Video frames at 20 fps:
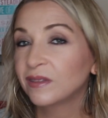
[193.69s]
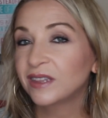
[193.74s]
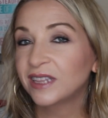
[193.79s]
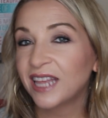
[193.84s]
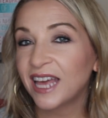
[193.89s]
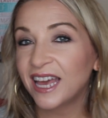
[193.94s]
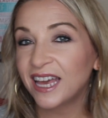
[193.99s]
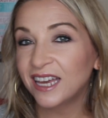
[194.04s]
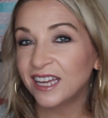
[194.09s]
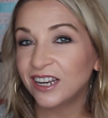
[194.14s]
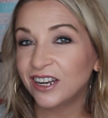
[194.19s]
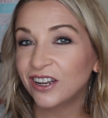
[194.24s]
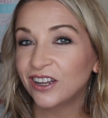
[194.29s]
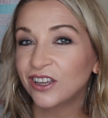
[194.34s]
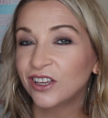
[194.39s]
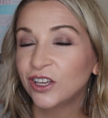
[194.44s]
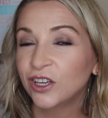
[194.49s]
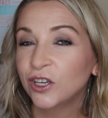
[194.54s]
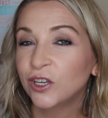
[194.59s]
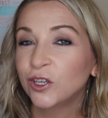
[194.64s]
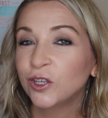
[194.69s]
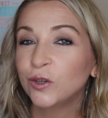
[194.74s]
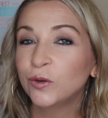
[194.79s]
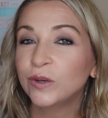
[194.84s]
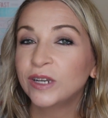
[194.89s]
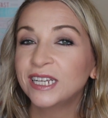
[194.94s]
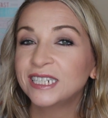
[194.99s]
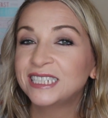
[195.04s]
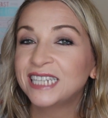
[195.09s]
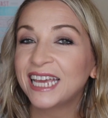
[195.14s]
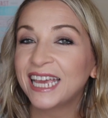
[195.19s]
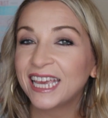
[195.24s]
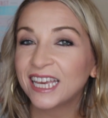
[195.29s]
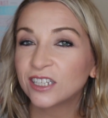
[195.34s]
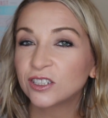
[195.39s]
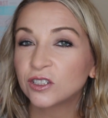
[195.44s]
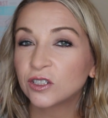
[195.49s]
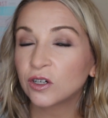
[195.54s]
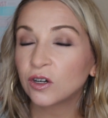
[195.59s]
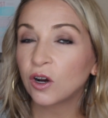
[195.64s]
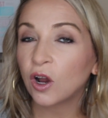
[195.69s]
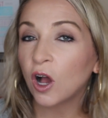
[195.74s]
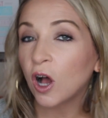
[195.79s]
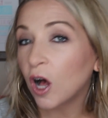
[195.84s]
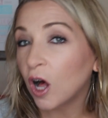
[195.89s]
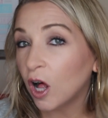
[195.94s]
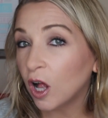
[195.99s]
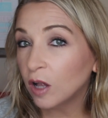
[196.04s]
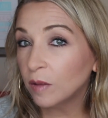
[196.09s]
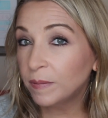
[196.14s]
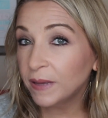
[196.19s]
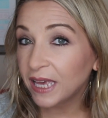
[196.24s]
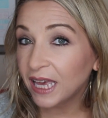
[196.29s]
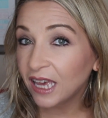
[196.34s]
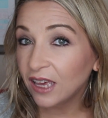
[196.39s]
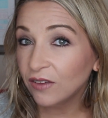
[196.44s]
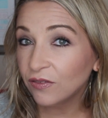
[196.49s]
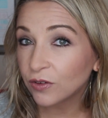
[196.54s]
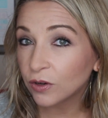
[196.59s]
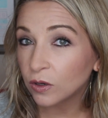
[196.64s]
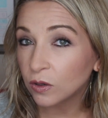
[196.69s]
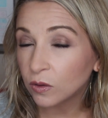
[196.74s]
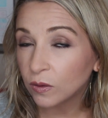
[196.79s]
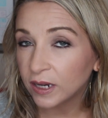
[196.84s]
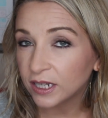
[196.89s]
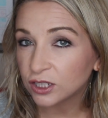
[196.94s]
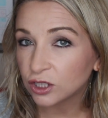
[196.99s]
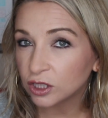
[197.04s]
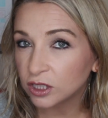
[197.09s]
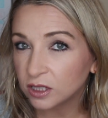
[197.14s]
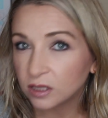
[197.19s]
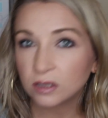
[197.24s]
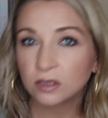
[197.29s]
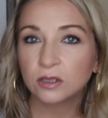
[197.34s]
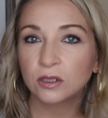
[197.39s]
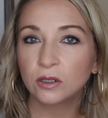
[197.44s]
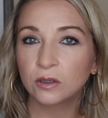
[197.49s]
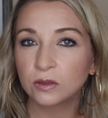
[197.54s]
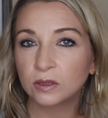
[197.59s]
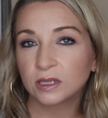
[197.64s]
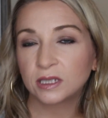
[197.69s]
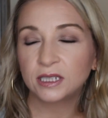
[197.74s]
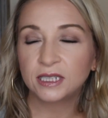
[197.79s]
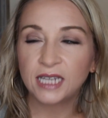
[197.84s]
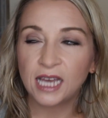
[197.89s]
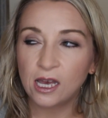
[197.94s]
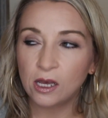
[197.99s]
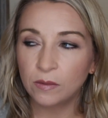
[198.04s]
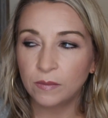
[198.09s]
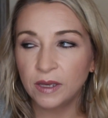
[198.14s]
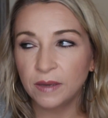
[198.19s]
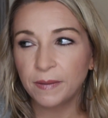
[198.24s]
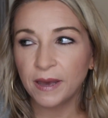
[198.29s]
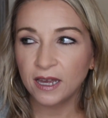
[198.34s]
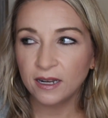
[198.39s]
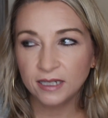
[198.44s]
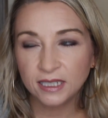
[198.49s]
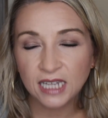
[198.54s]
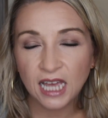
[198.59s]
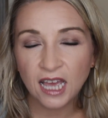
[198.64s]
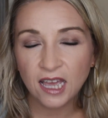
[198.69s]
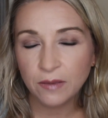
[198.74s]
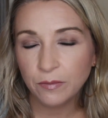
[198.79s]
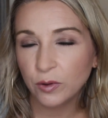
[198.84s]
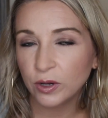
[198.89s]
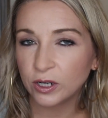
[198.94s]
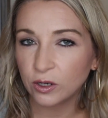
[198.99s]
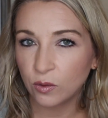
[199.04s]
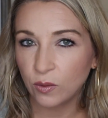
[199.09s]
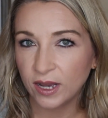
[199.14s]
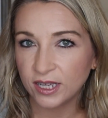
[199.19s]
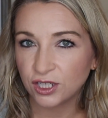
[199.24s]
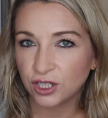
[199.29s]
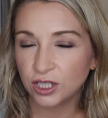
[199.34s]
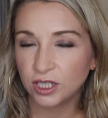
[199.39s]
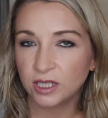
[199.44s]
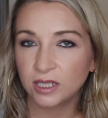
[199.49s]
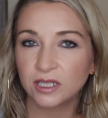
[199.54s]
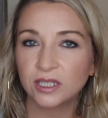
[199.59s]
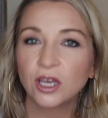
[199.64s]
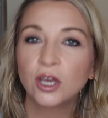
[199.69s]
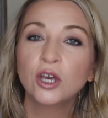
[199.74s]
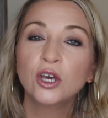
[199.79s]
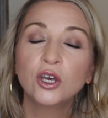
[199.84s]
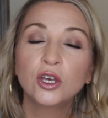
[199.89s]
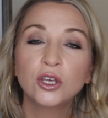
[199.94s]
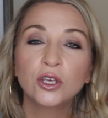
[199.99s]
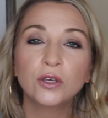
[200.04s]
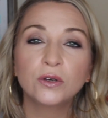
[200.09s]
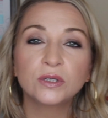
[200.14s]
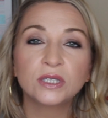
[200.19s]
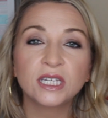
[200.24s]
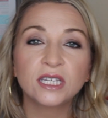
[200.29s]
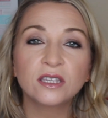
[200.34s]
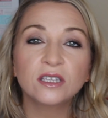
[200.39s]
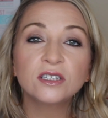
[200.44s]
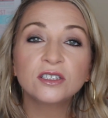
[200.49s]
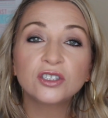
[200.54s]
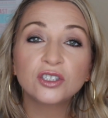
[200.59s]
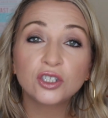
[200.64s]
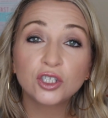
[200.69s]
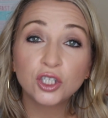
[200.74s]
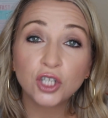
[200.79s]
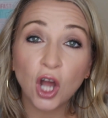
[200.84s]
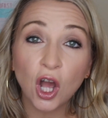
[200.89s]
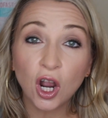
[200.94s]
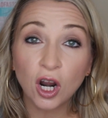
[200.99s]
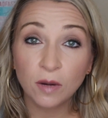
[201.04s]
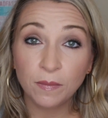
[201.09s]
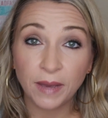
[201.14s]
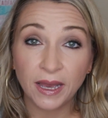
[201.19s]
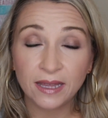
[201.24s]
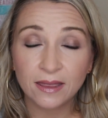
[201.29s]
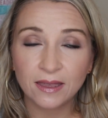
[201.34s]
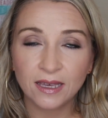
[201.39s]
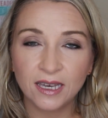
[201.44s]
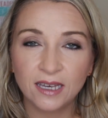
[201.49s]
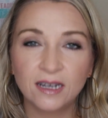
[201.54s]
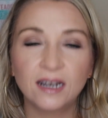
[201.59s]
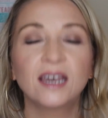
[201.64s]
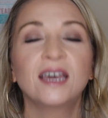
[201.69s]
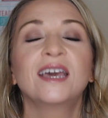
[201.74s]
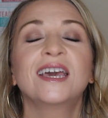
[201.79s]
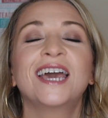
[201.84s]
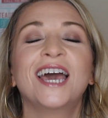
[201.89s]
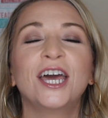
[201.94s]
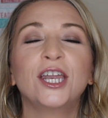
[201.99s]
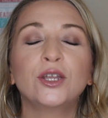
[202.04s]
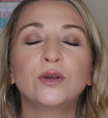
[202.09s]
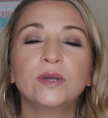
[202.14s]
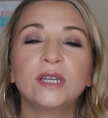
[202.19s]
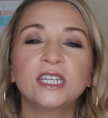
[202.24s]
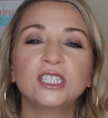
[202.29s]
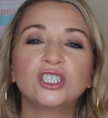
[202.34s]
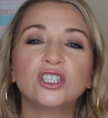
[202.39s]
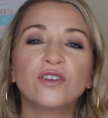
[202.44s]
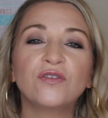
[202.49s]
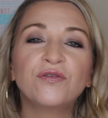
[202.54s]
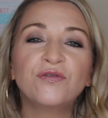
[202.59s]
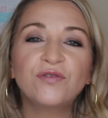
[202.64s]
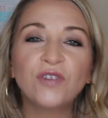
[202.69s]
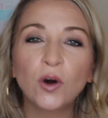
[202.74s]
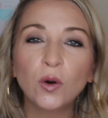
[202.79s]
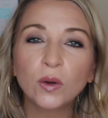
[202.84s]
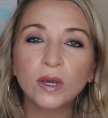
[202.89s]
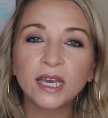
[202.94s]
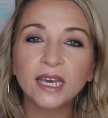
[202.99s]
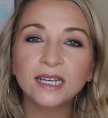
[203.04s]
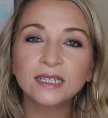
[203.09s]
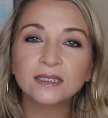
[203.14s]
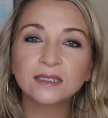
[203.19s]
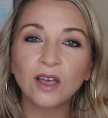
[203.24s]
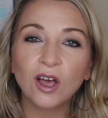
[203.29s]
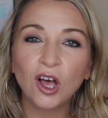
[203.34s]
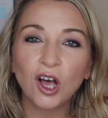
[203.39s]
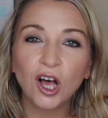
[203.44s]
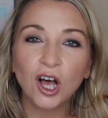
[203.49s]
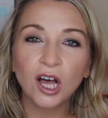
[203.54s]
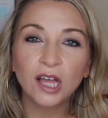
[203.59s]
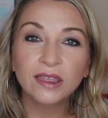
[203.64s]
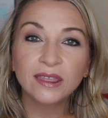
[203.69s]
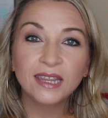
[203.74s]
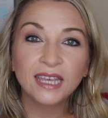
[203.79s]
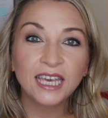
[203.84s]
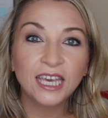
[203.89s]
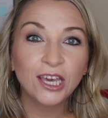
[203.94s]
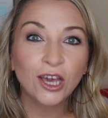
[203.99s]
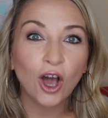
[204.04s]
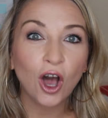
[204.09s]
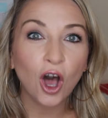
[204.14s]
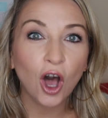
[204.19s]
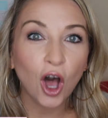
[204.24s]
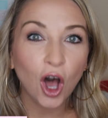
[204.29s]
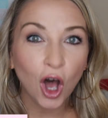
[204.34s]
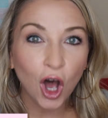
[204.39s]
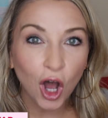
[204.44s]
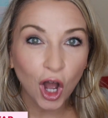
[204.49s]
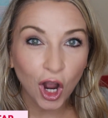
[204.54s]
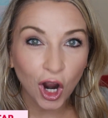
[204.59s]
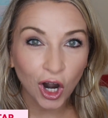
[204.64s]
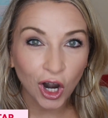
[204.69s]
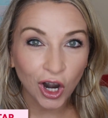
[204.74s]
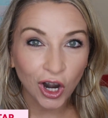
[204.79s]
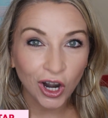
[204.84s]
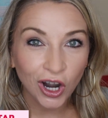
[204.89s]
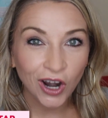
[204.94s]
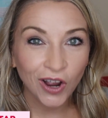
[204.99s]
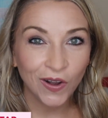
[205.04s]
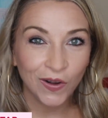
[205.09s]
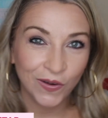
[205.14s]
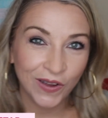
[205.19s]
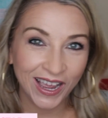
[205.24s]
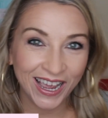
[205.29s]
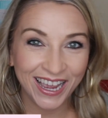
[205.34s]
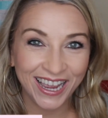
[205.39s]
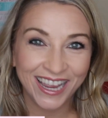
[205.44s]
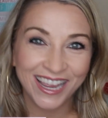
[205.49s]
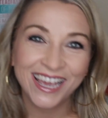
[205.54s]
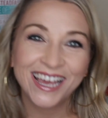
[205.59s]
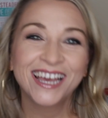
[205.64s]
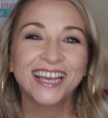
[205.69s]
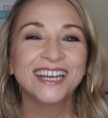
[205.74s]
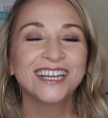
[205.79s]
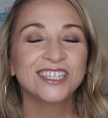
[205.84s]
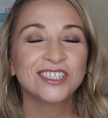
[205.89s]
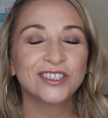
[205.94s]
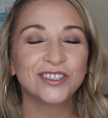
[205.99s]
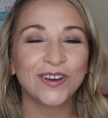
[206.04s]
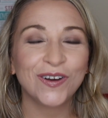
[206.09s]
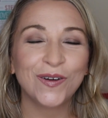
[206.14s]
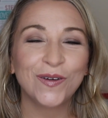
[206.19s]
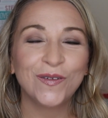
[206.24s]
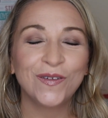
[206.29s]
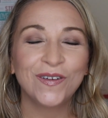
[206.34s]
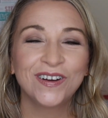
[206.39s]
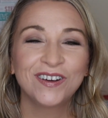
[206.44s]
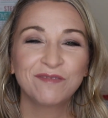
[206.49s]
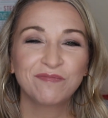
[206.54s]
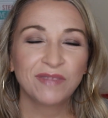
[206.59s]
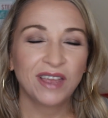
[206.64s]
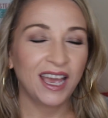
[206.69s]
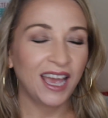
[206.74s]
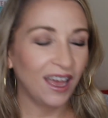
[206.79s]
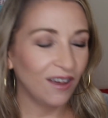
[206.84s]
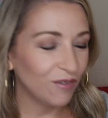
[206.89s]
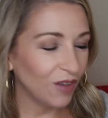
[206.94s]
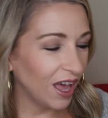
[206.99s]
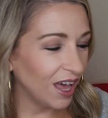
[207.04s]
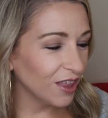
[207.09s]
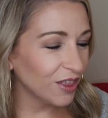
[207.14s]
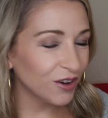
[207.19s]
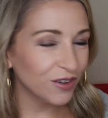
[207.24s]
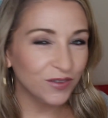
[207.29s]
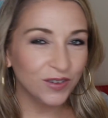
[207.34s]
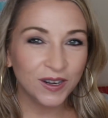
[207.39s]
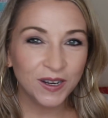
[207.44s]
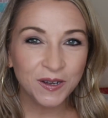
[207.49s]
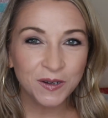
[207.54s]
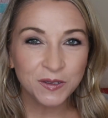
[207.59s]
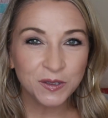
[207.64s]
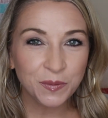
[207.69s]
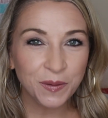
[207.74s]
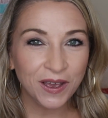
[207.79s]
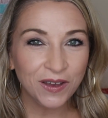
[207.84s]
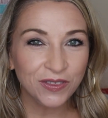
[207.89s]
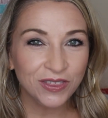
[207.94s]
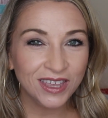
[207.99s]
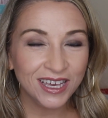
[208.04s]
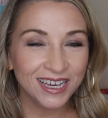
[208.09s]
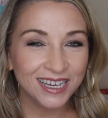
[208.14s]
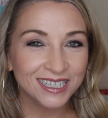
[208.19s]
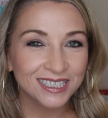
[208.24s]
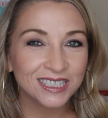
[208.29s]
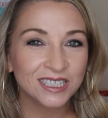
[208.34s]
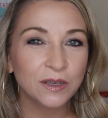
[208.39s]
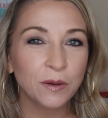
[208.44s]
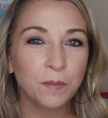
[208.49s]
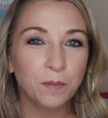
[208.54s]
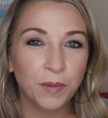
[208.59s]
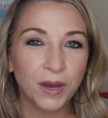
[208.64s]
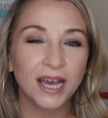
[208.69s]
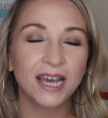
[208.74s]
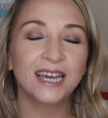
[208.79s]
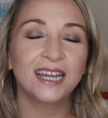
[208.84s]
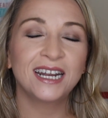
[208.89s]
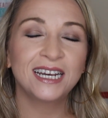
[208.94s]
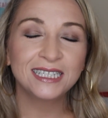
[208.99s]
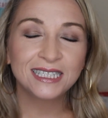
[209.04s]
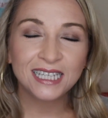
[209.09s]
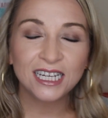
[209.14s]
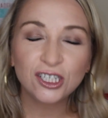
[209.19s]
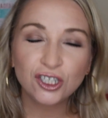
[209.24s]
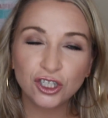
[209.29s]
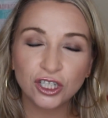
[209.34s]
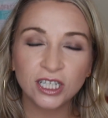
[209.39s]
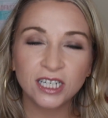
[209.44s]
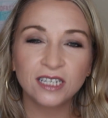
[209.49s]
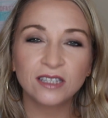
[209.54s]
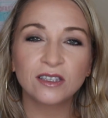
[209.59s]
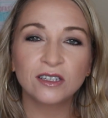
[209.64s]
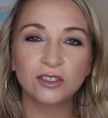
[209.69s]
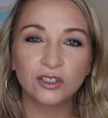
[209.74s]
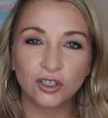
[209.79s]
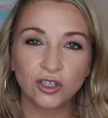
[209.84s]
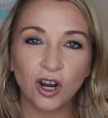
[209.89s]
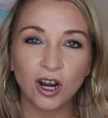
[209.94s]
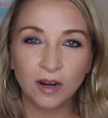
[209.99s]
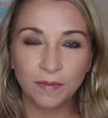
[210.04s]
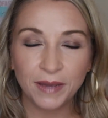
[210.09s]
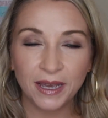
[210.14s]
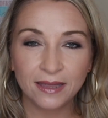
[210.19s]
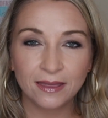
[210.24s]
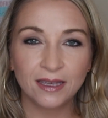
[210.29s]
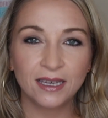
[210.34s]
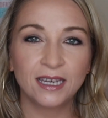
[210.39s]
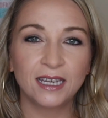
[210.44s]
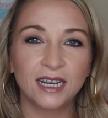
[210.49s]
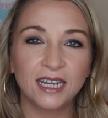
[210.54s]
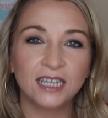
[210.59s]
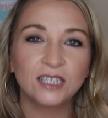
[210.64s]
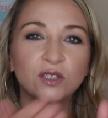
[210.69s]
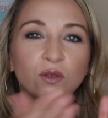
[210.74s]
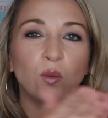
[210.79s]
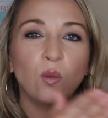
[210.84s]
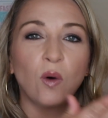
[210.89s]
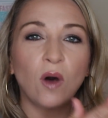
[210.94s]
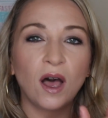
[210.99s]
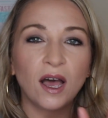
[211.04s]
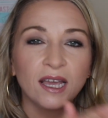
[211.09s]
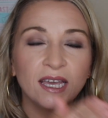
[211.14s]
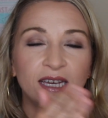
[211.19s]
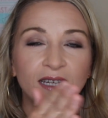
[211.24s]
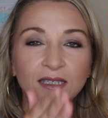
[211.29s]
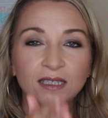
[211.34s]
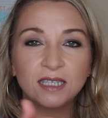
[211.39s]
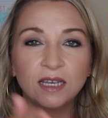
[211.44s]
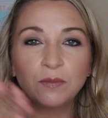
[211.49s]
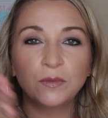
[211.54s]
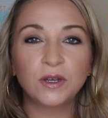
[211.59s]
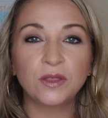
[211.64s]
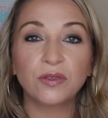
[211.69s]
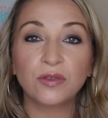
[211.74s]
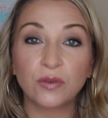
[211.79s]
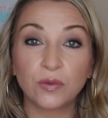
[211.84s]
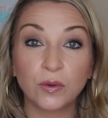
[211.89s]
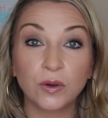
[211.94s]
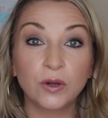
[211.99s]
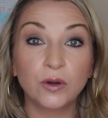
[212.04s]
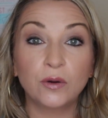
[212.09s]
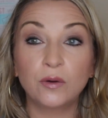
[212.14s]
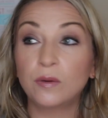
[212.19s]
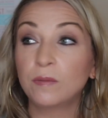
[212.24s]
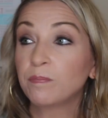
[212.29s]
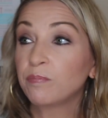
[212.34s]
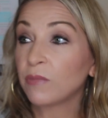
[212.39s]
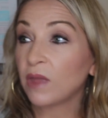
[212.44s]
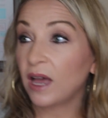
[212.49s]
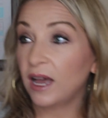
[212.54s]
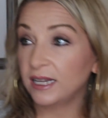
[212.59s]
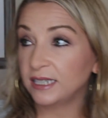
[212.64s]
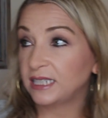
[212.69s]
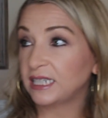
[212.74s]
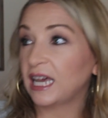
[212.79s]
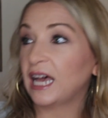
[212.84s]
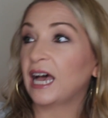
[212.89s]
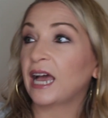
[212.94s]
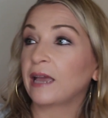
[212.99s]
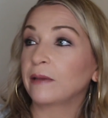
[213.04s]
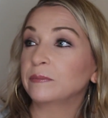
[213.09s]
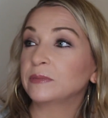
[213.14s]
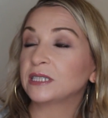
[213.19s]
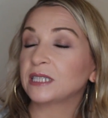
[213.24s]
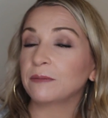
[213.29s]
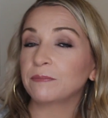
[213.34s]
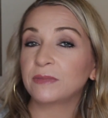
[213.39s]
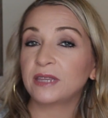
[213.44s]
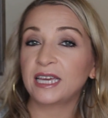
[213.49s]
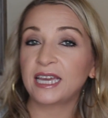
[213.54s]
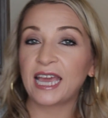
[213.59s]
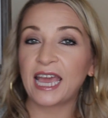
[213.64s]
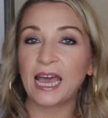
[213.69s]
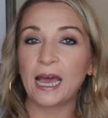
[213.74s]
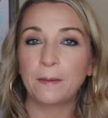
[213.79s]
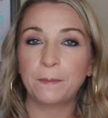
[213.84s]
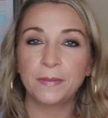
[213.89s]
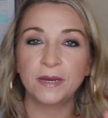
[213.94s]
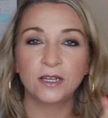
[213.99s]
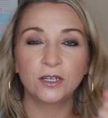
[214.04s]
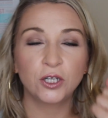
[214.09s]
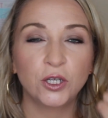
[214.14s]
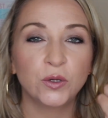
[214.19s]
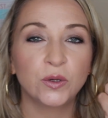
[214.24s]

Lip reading: Then you need to answer all behavioral questions, those tell me about a time when questions, using the STAR method. And you need to focus on the R, okay? So I have other videos about this, but essentially the STAR method is walking someone through a time something happened.